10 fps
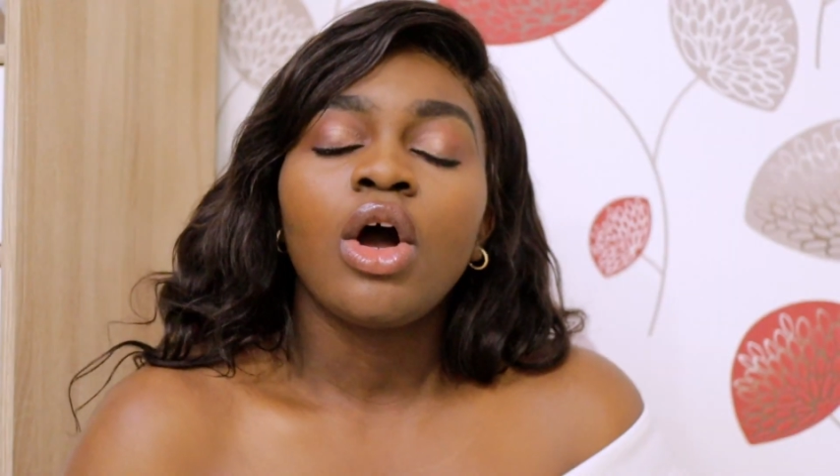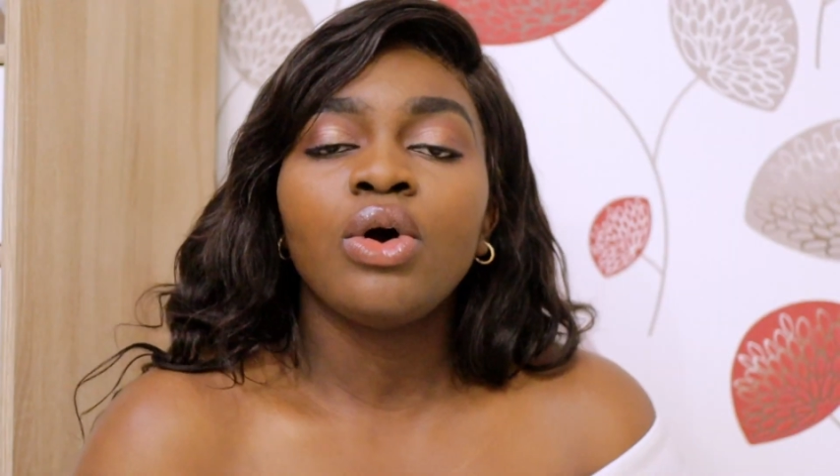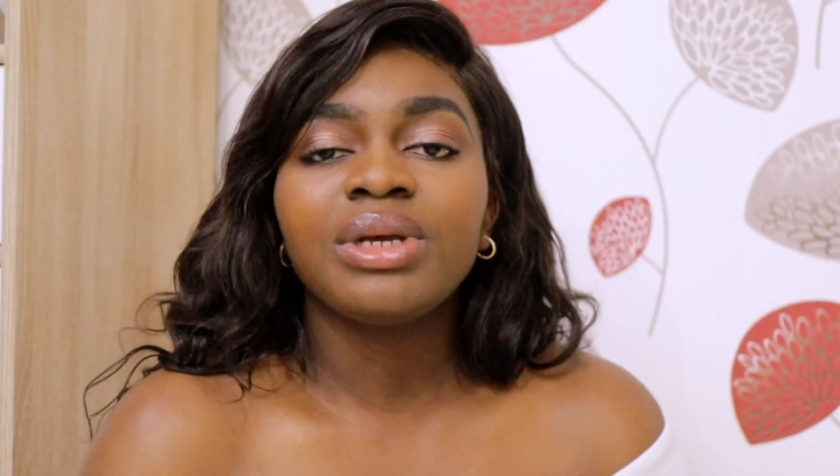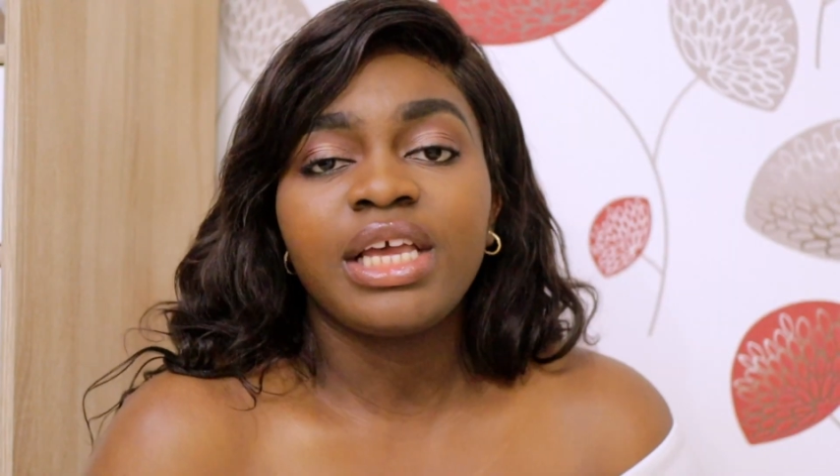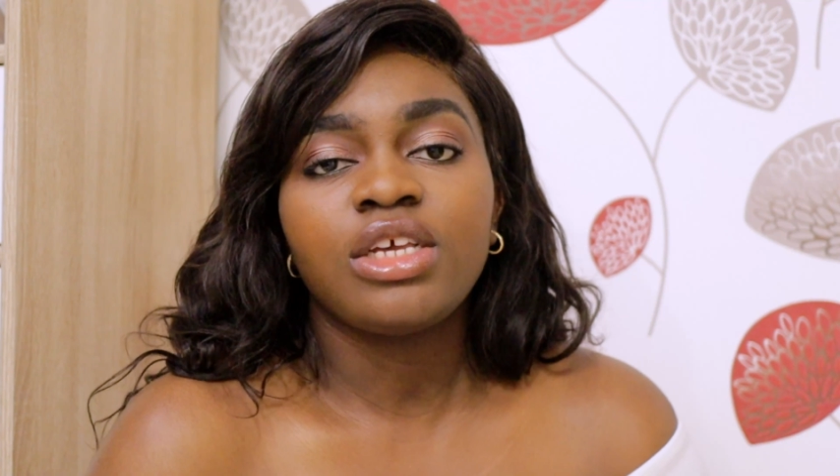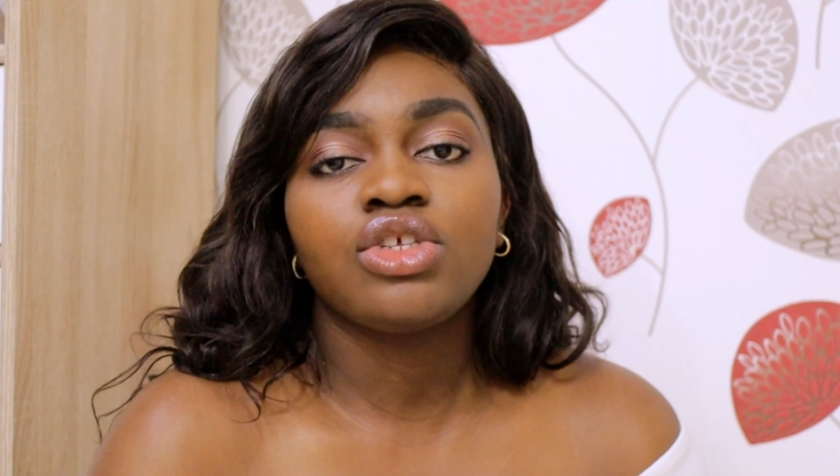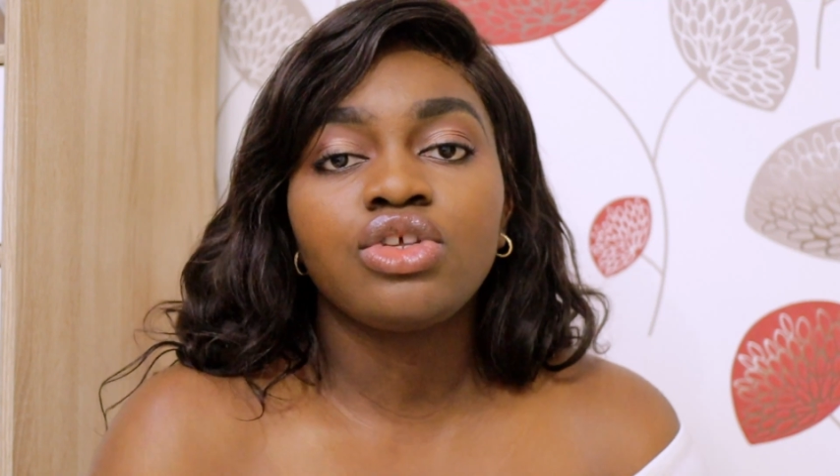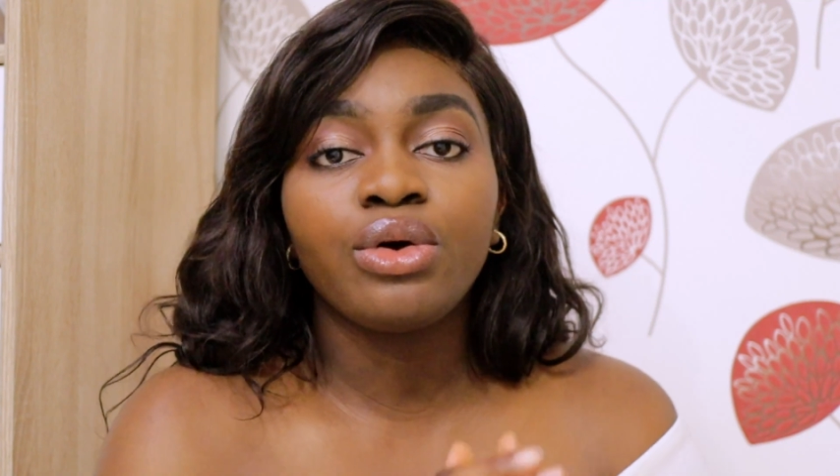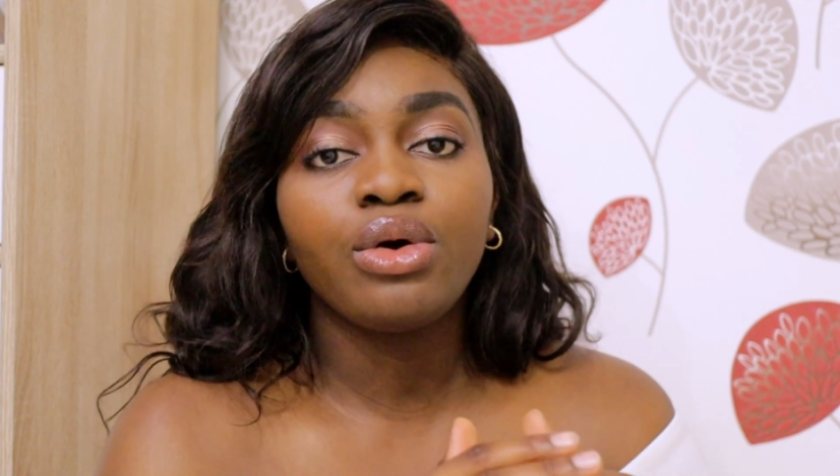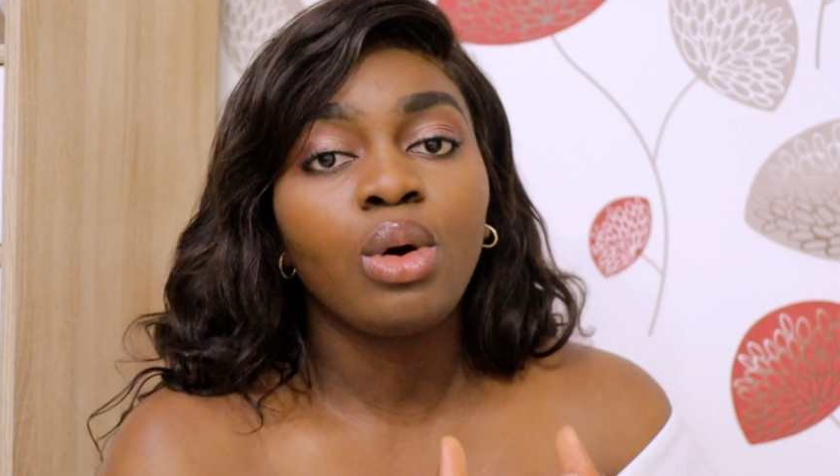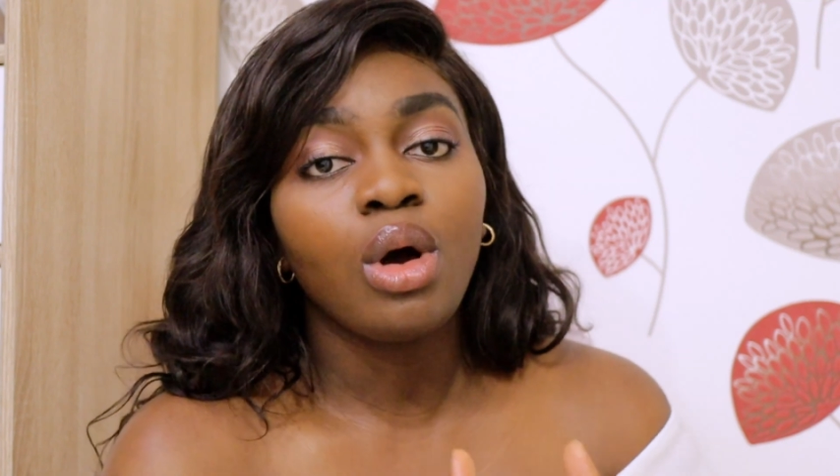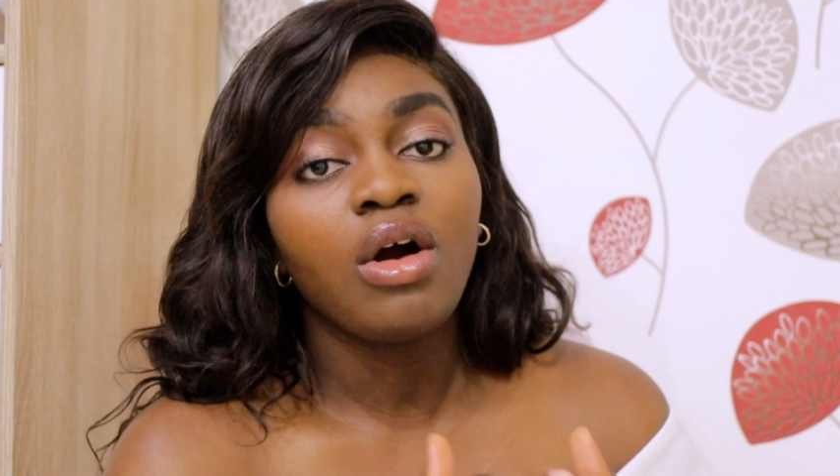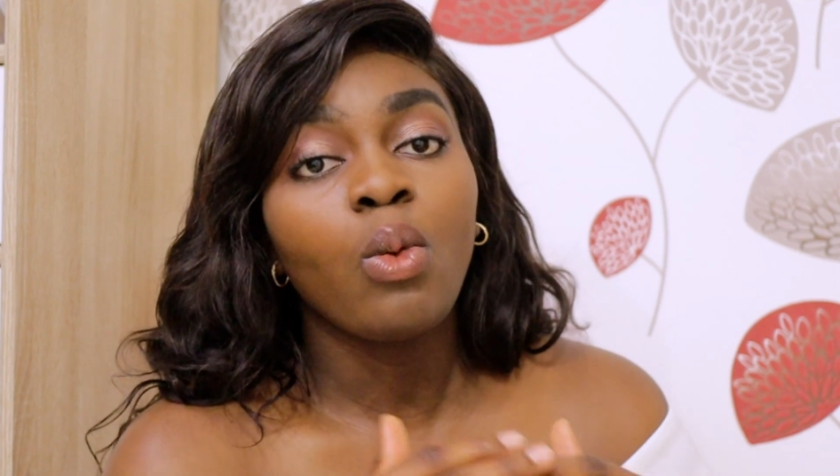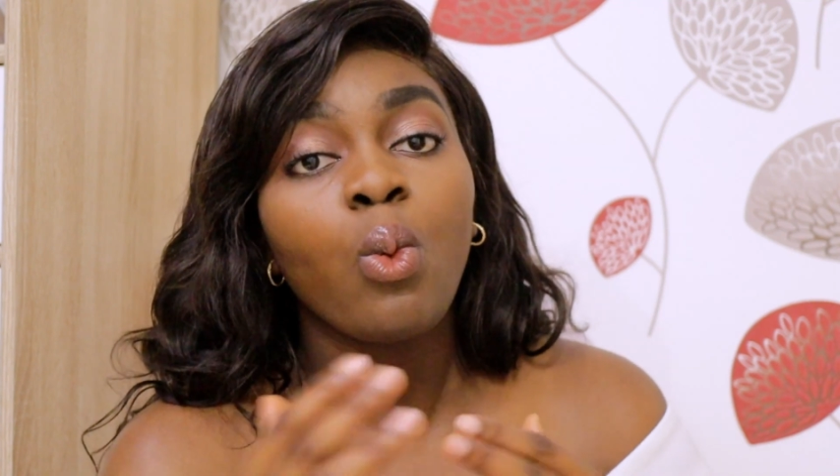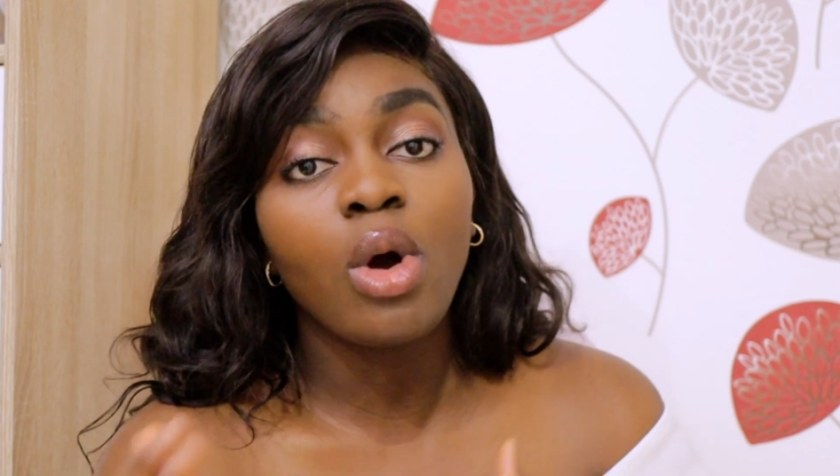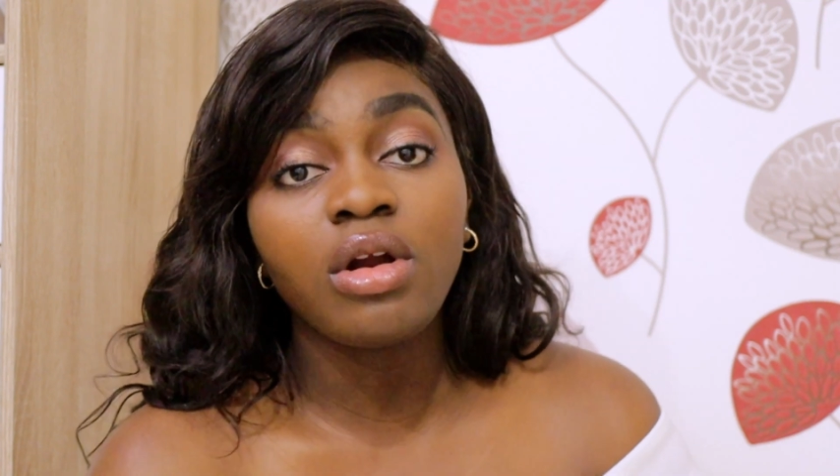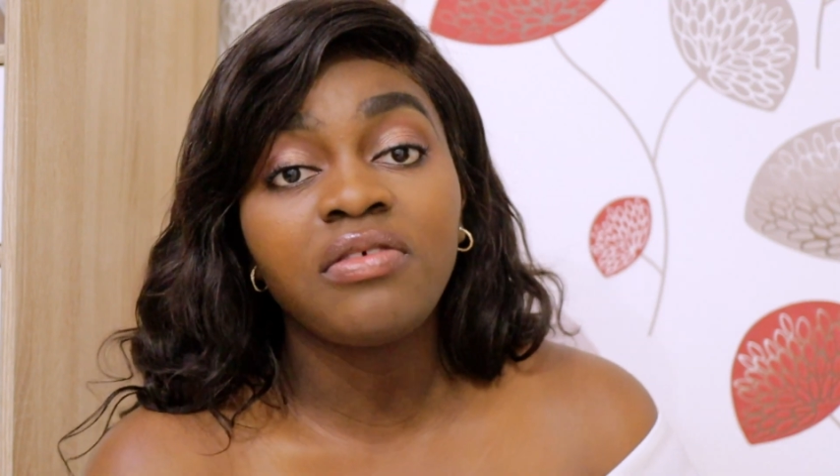Okay, so one